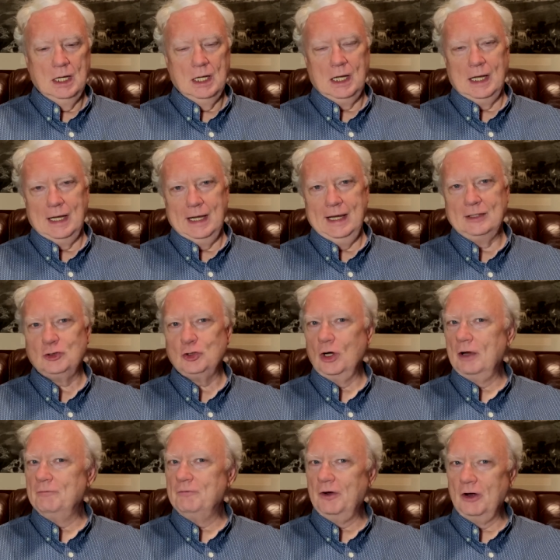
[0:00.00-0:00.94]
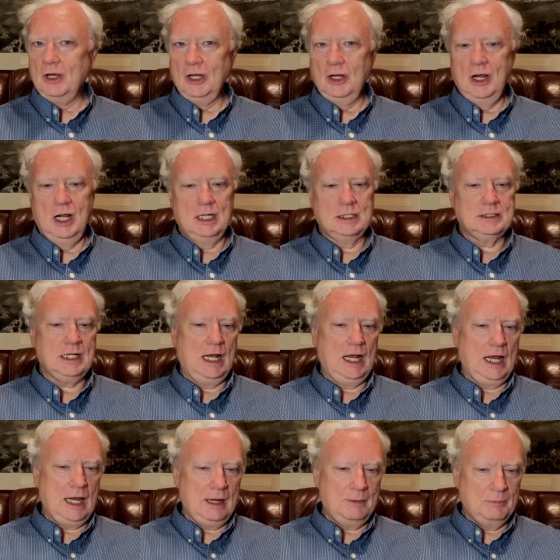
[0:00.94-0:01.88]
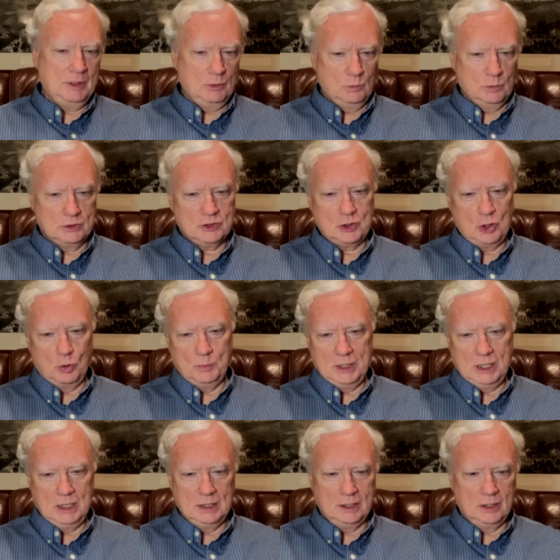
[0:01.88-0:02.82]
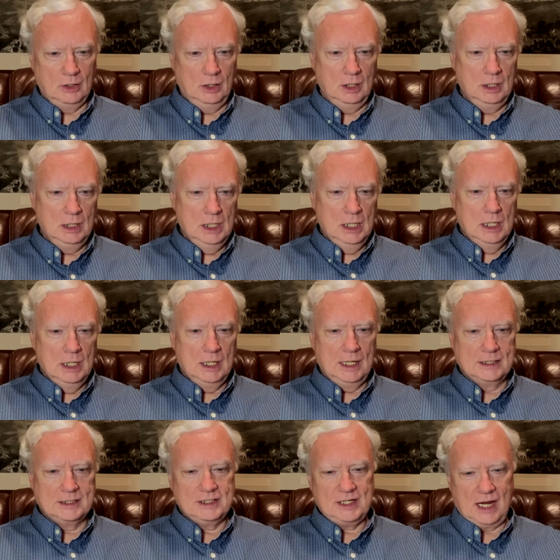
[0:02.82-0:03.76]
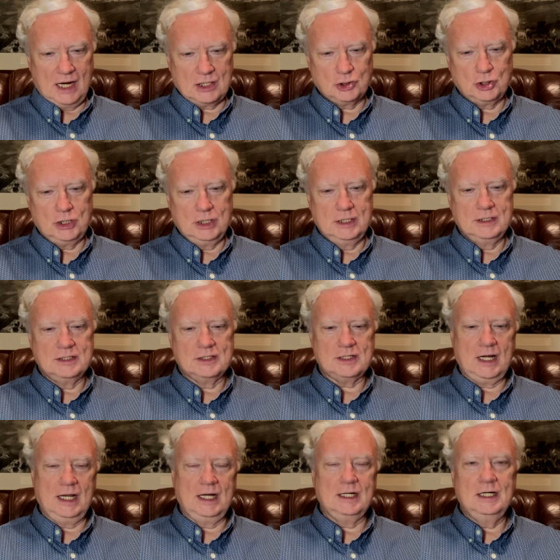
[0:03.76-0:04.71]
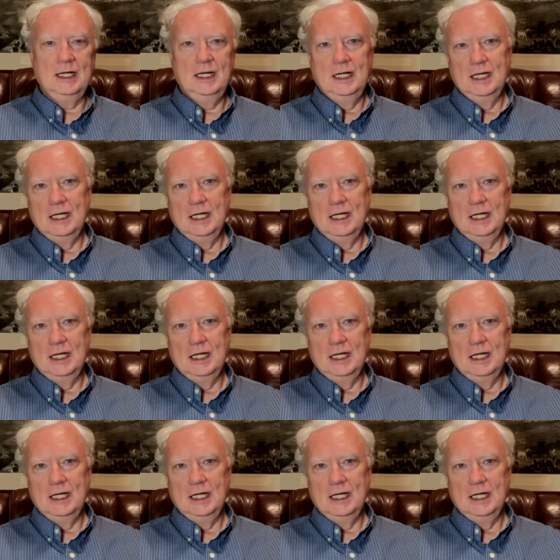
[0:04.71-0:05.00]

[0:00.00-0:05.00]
Uh, it took a very long time. There were so many little sections and